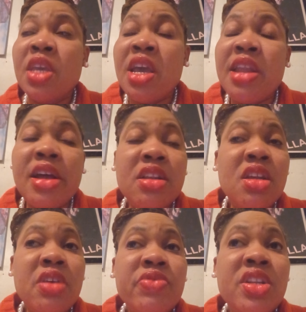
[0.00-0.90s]
And at the
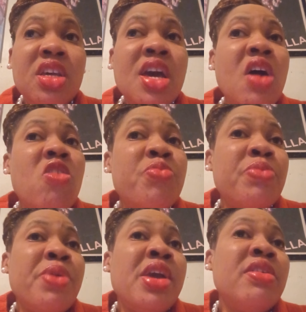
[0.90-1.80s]
end of the day, I hope
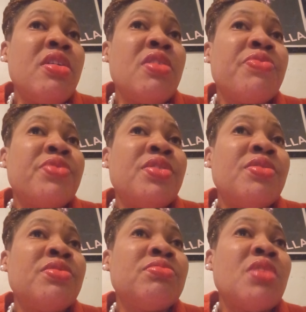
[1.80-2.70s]
it paid off, you know.